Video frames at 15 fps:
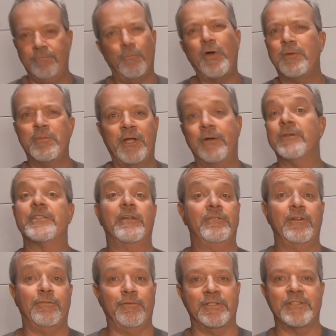Winemakers
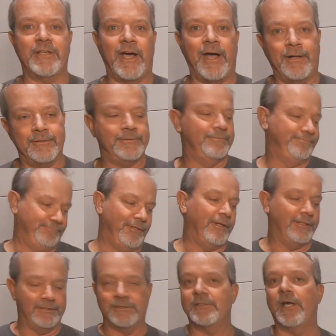have different styles.
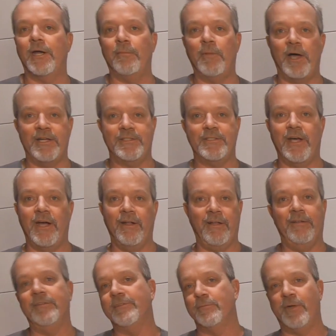Well, that's kind of my
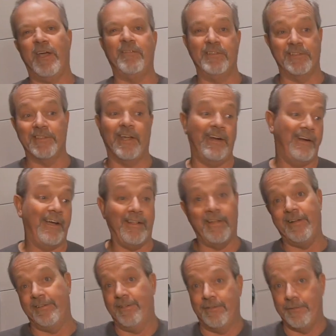style. That's the way I decided I
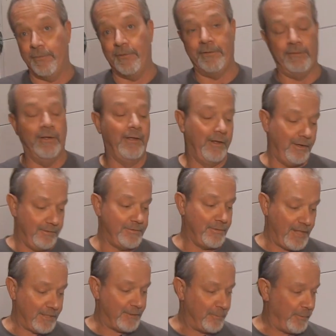like to do it.
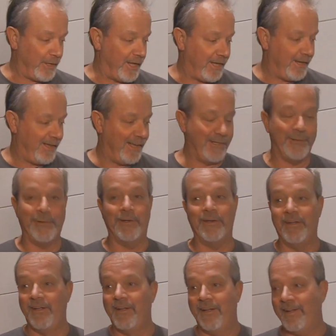So that's what I do.
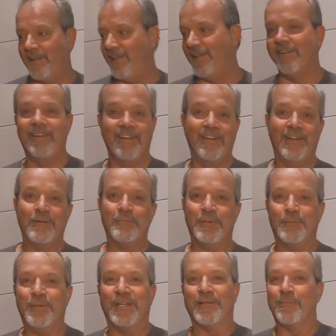And
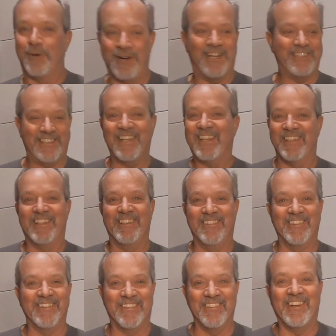me being the boss, I get to
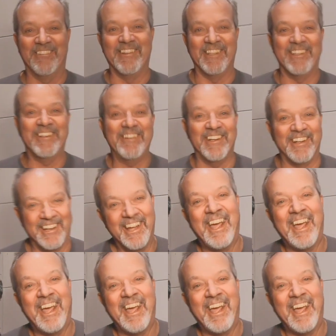do it the way I want to do it.